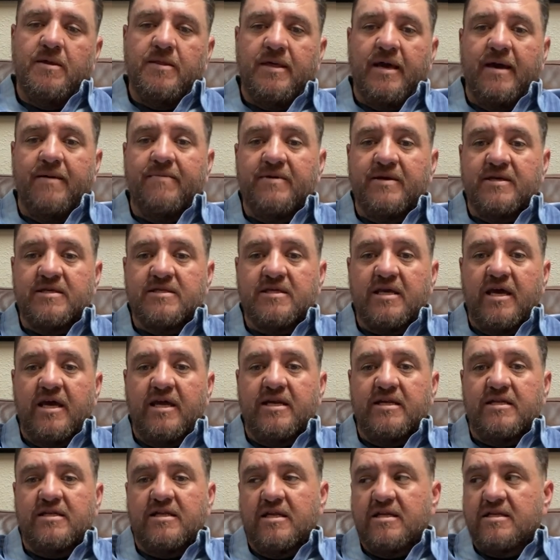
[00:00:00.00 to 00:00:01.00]
That being
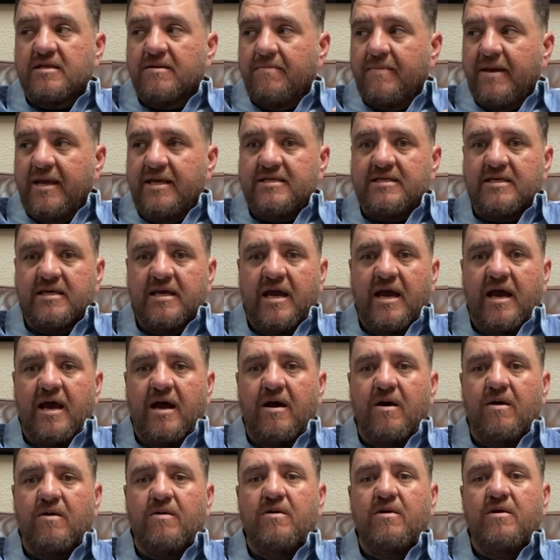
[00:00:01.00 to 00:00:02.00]
said, it's amazing
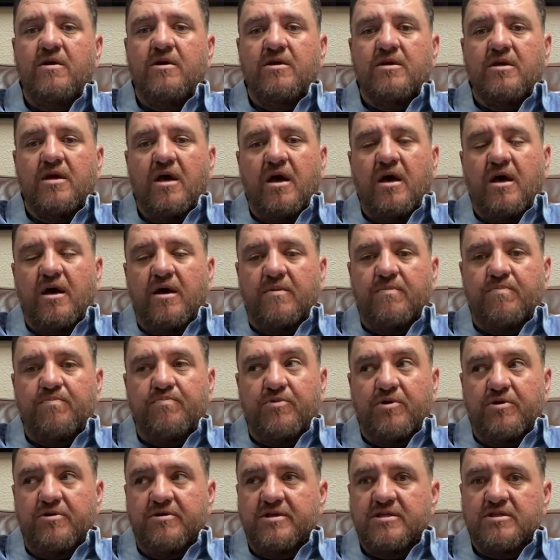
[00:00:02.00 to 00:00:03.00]
how
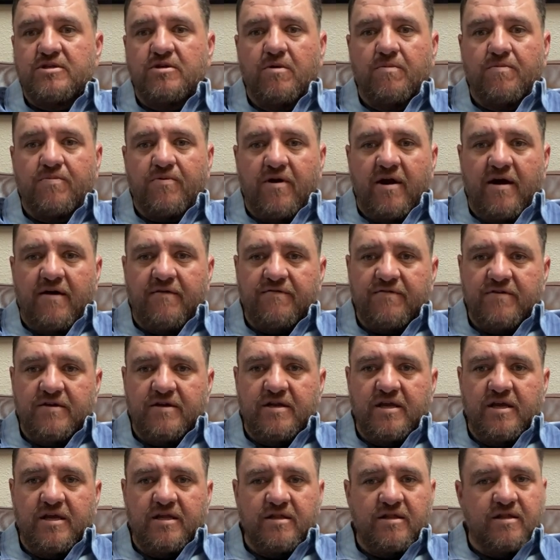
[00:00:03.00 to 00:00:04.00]
there is no
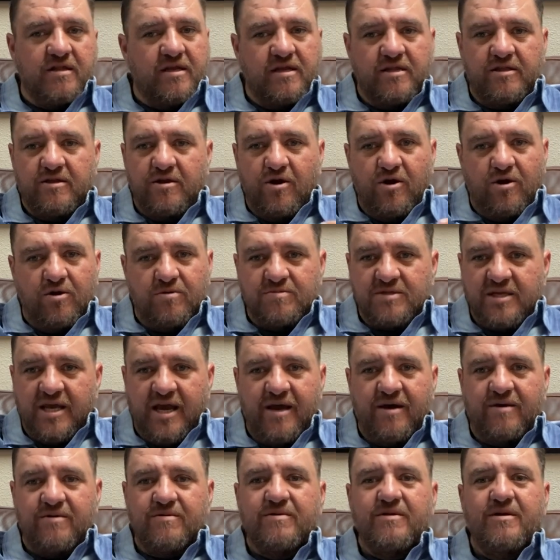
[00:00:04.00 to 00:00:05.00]
profit in their
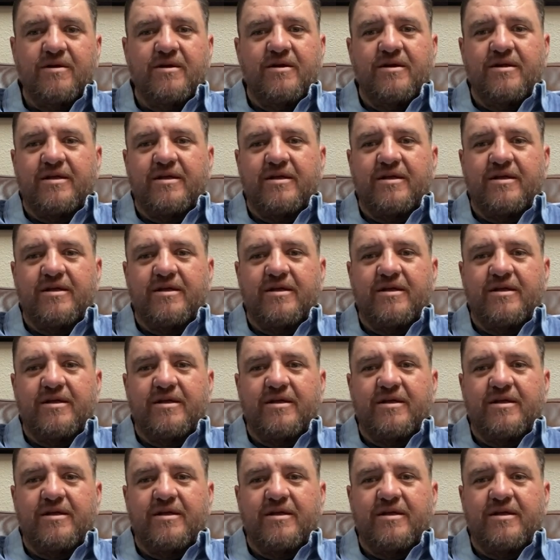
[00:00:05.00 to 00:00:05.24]
hometown.